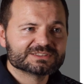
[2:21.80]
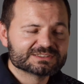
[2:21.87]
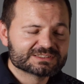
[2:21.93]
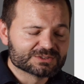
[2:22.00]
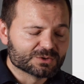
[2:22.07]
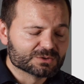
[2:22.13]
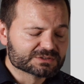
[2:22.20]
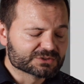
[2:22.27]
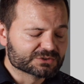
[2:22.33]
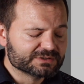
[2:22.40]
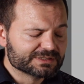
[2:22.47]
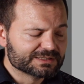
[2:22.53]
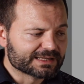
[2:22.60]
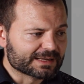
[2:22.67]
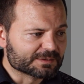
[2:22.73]
this also in
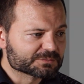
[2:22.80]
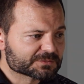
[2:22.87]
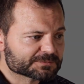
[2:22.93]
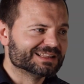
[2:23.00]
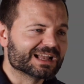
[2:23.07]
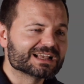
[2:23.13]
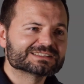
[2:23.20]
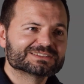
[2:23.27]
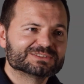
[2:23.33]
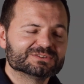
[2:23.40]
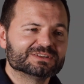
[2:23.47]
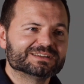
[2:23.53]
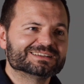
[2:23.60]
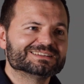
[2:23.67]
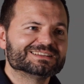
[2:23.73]
the lab. Last
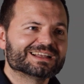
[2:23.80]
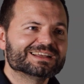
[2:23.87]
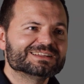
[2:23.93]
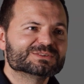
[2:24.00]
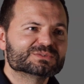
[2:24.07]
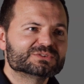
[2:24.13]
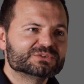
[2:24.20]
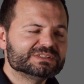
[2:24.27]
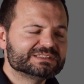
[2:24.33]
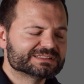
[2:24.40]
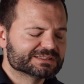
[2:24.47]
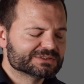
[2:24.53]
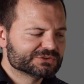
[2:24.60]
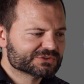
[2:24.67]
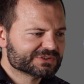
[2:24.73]
line of
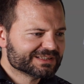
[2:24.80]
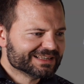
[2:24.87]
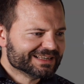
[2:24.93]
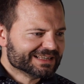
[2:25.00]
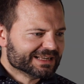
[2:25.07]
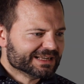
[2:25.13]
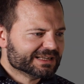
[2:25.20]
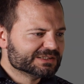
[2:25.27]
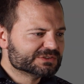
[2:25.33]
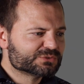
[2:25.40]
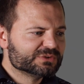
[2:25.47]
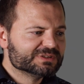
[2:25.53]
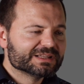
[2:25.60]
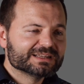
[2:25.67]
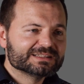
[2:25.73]
research is
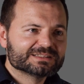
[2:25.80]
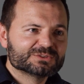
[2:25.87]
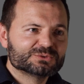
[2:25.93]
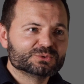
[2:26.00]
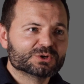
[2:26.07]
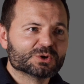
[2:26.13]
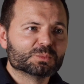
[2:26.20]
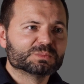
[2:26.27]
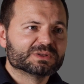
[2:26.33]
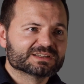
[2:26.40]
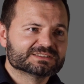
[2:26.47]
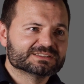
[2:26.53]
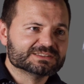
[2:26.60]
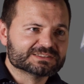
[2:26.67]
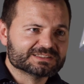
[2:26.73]
related to complex
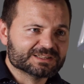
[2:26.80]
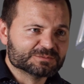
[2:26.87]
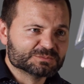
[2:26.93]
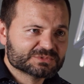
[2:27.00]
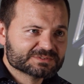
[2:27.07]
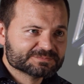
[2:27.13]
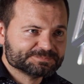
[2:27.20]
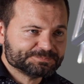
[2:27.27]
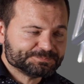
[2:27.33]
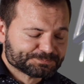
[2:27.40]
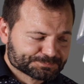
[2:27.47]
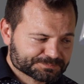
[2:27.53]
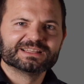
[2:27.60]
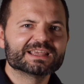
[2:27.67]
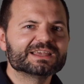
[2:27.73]
systems.
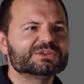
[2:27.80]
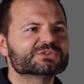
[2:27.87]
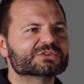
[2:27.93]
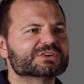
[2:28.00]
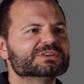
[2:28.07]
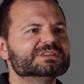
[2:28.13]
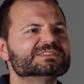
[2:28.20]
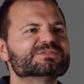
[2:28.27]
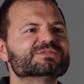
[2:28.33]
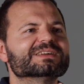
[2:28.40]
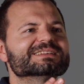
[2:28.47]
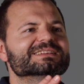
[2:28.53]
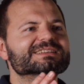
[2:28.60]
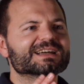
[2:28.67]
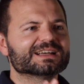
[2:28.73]
Nature is
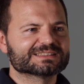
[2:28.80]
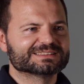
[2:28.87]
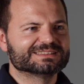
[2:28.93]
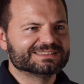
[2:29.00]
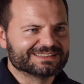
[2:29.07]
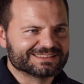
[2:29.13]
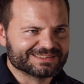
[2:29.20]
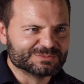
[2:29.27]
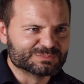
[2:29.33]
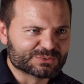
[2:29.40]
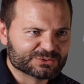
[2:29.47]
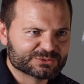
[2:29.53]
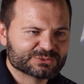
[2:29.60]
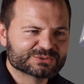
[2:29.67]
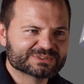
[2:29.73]
fantastic in
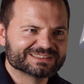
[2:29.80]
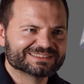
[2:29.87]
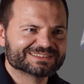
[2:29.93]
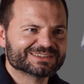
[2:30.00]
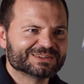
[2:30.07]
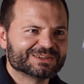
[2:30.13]
producing